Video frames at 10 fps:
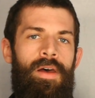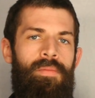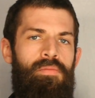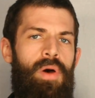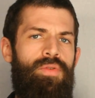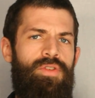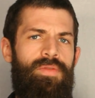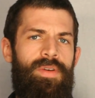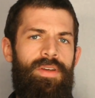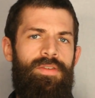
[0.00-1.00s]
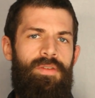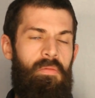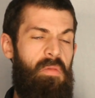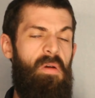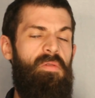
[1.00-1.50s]
Most of us,
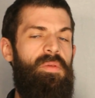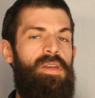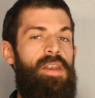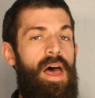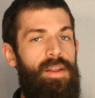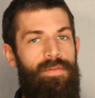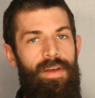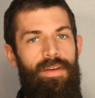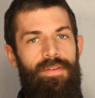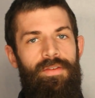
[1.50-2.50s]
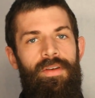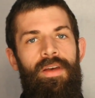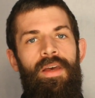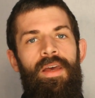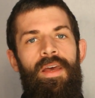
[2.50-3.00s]
and probably none of us,
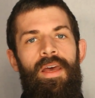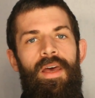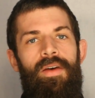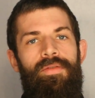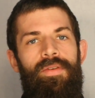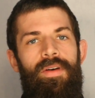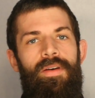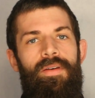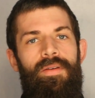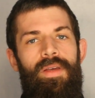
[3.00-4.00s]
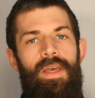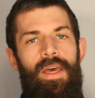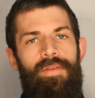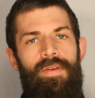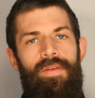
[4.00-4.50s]
have
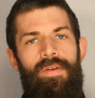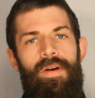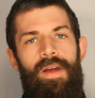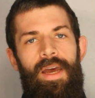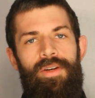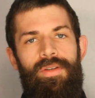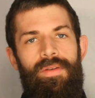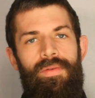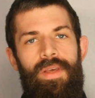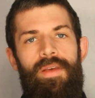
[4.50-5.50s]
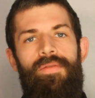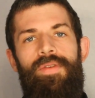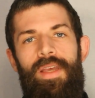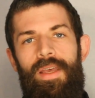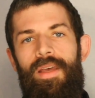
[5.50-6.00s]
ever actually lived
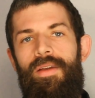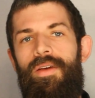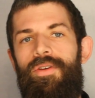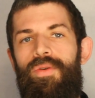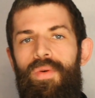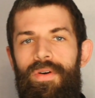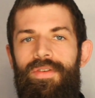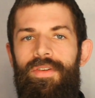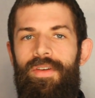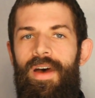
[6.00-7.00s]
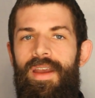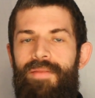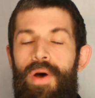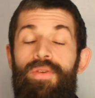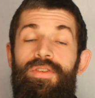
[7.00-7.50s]
in a Torah society.
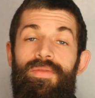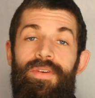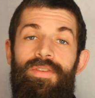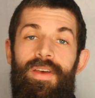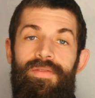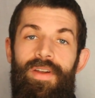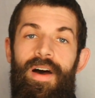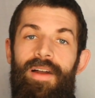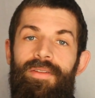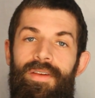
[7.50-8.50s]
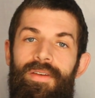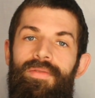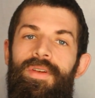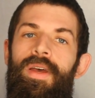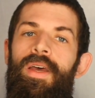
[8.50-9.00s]
Most of us have not lived